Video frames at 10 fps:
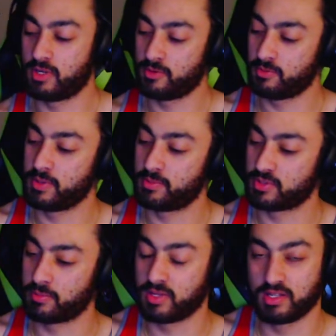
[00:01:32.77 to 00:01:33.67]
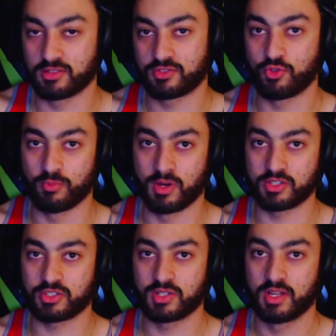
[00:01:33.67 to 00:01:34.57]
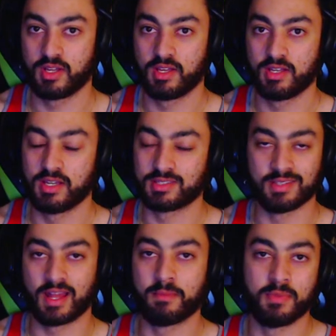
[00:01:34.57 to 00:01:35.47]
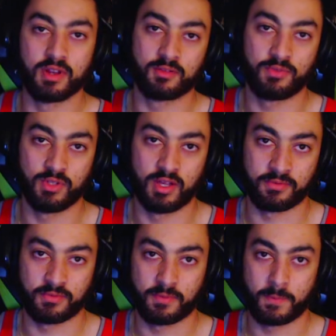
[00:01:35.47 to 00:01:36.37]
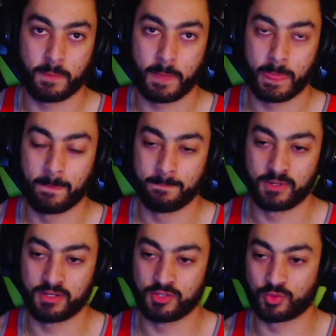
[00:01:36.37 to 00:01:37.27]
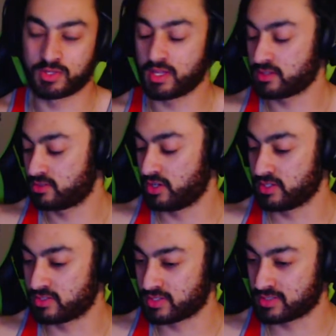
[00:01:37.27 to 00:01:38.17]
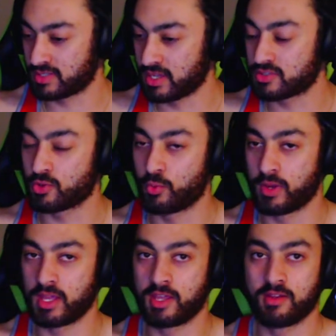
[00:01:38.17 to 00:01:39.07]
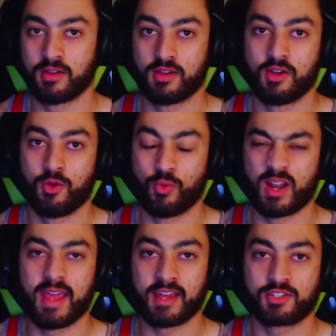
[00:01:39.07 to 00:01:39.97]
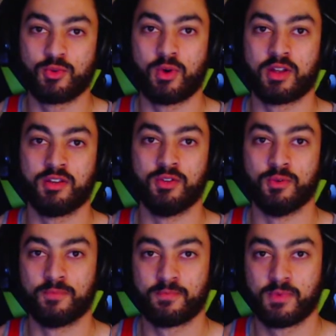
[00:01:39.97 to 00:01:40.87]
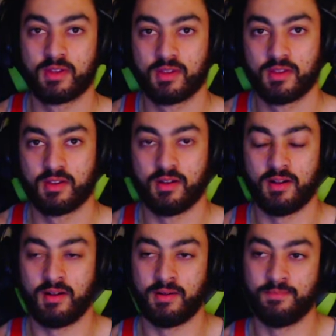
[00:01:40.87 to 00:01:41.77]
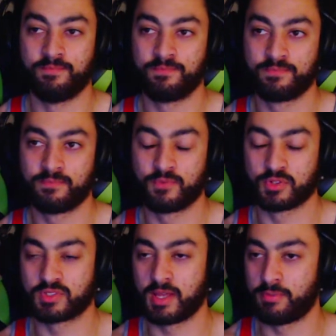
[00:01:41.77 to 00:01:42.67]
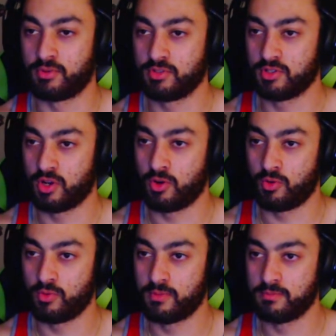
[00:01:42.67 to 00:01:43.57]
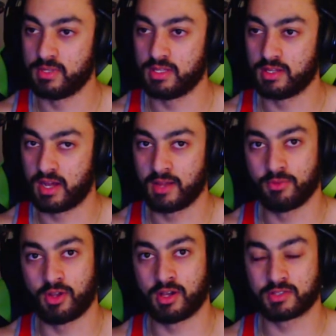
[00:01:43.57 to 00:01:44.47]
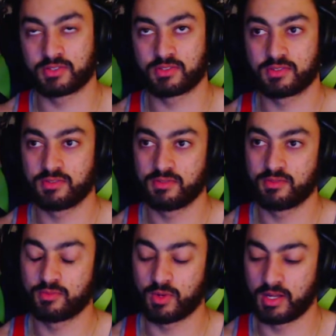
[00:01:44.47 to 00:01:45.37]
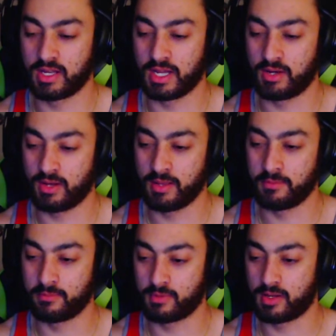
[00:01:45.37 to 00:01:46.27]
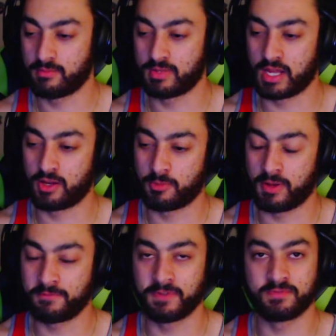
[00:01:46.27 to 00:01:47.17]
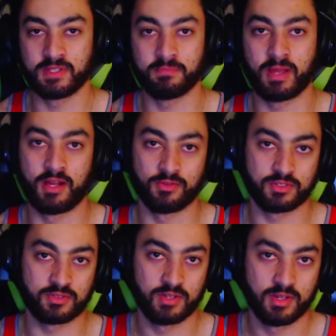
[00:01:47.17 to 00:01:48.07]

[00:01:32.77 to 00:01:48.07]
people's opinions too much is not a meaningful life. Because what that does is it takes away what I actually want to do. For example, me, I've lost, right now I'm down about 15 pounds.